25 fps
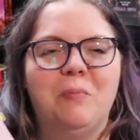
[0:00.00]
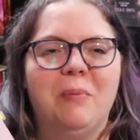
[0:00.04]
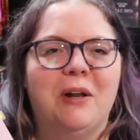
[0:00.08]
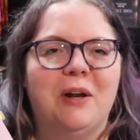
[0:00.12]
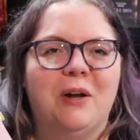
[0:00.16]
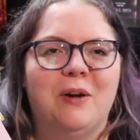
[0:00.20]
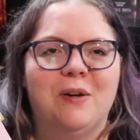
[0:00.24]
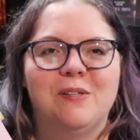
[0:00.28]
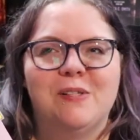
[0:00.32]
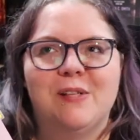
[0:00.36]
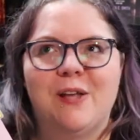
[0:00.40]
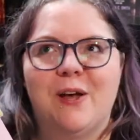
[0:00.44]
but
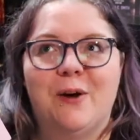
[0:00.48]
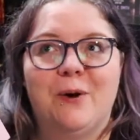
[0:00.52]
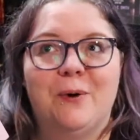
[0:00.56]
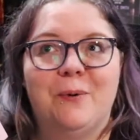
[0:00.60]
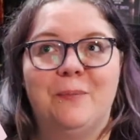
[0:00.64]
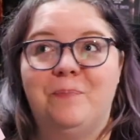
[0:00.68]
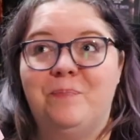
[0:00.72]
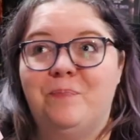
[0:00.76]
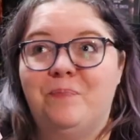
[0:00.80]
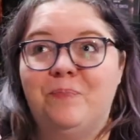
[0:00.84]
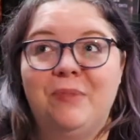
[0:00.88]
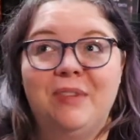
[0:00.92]

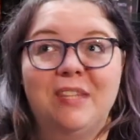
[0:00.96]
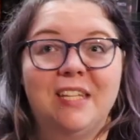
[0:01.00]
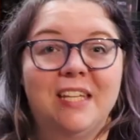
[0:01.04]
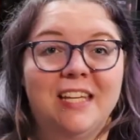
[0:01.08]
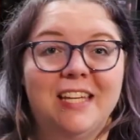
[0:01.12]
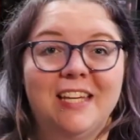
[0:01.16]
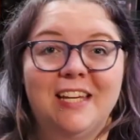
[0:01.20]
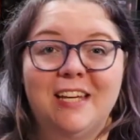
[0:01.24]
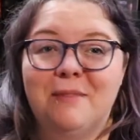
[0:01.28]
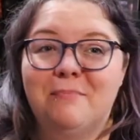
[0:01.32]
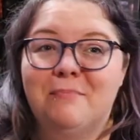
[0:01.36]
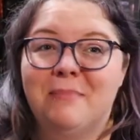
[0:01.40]
also
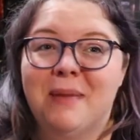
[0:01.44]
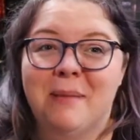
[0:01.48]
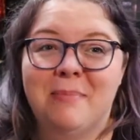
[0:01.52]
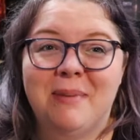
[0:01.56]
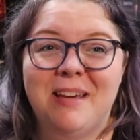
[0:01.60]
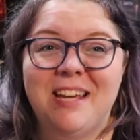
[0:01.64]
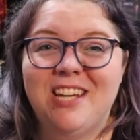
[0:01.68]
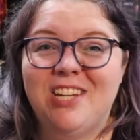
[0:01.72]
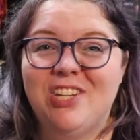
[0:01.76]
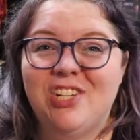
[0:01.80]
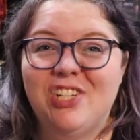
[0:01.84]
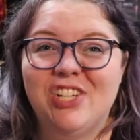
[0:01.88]

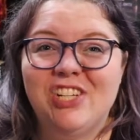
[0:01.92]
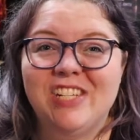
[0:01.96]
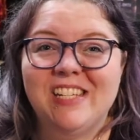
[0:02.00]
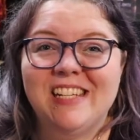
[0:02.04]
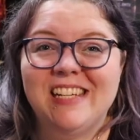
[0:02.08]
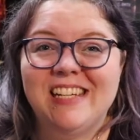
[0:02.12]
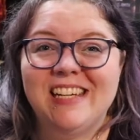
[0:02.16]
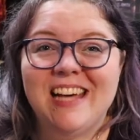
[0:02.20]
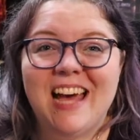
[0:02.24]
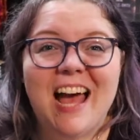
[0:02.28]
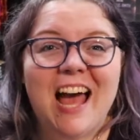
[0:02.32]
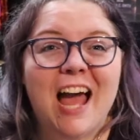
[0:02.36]
Maybe he's just
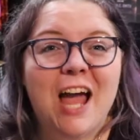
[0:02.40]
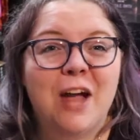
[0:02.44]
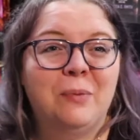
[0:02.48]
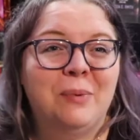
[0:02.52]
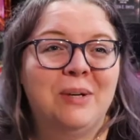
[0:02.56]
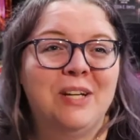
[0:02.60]
a guy.